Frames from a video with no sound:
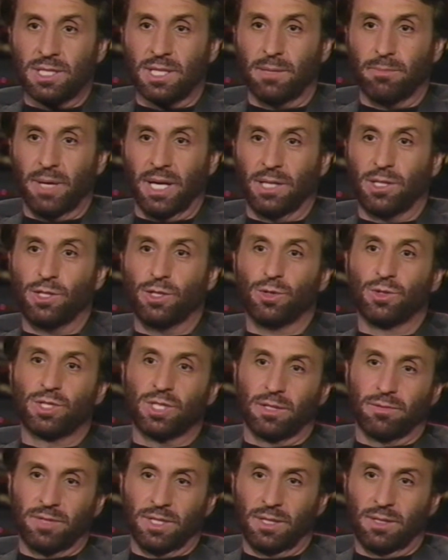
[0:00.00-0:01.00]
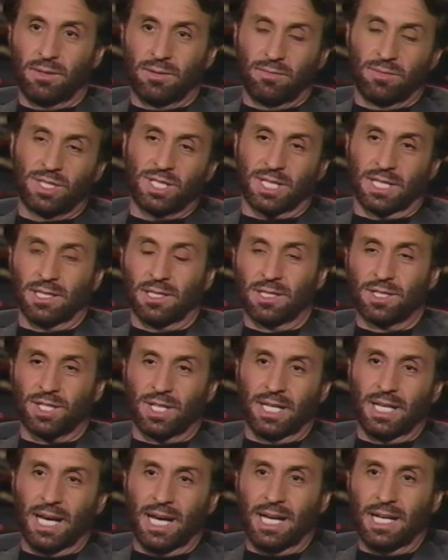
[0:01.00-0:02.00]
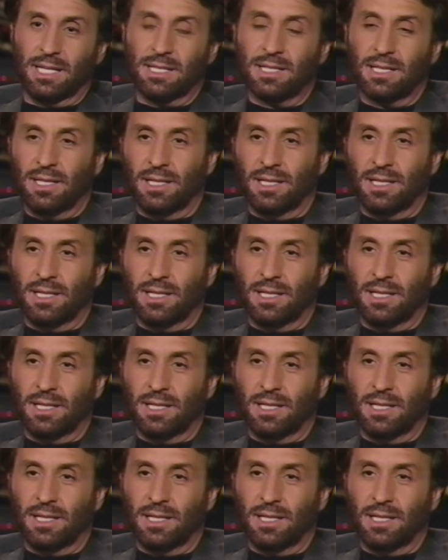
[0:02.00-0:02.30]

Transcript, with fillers: and yeah, make exactly. use of the skills I had,